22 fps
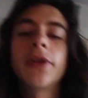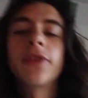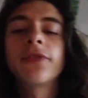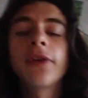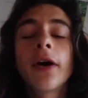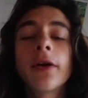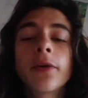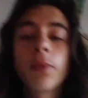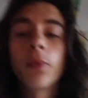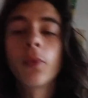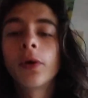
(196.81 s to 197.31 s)

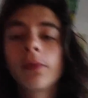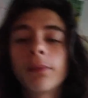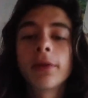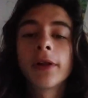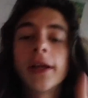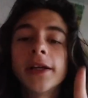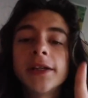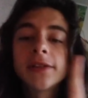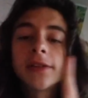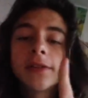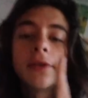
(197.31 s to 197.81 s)
found in one
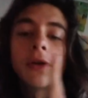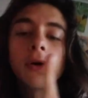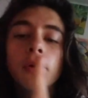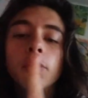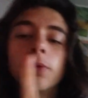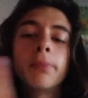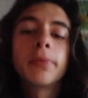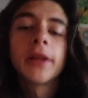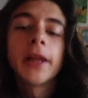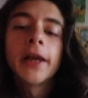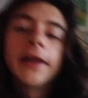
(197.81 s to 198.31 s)
place in the whole
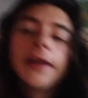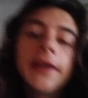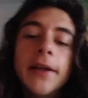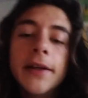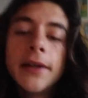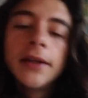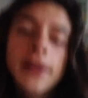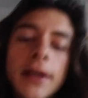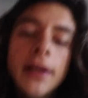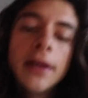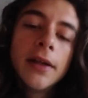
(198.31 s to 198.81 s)
planet.
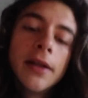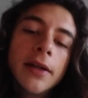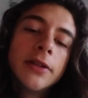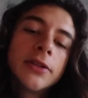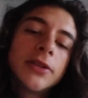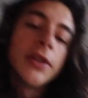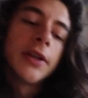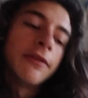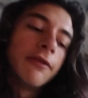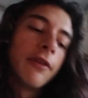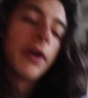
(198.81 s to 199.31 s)
It's
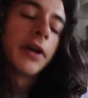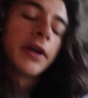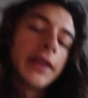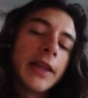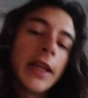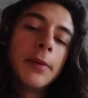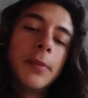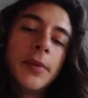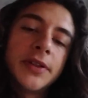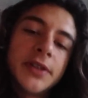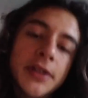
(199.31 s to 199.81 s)
a very
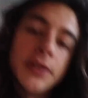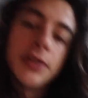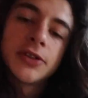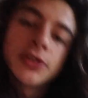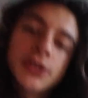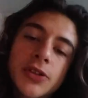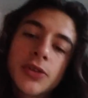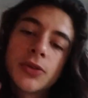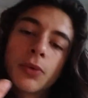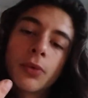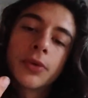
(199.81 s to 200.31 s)
limited
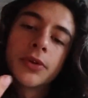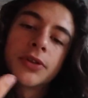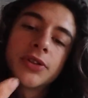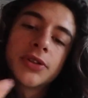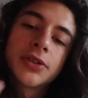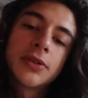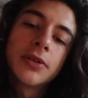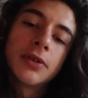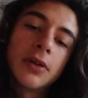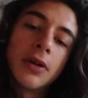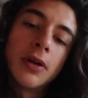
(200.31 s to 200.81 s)

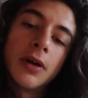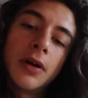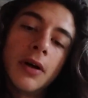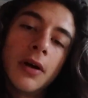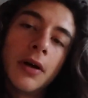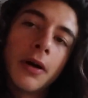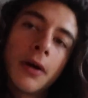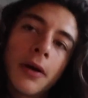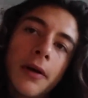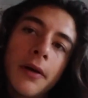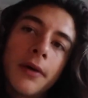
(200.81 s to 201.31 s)
source
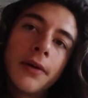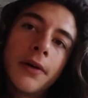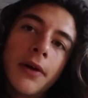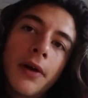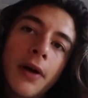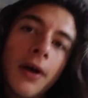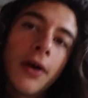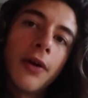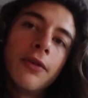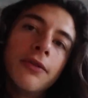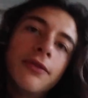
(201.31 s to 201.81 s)

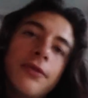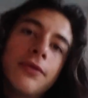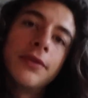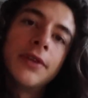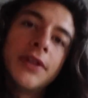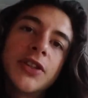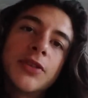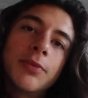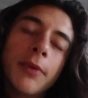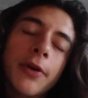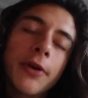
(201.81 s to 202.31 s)
of
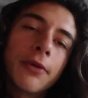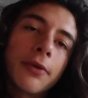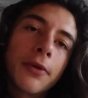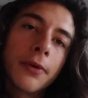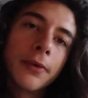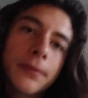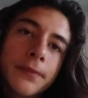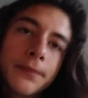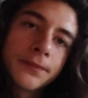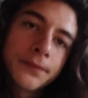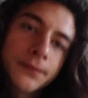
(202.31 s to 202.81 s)
this
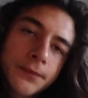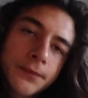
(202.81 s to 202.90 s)
mineral.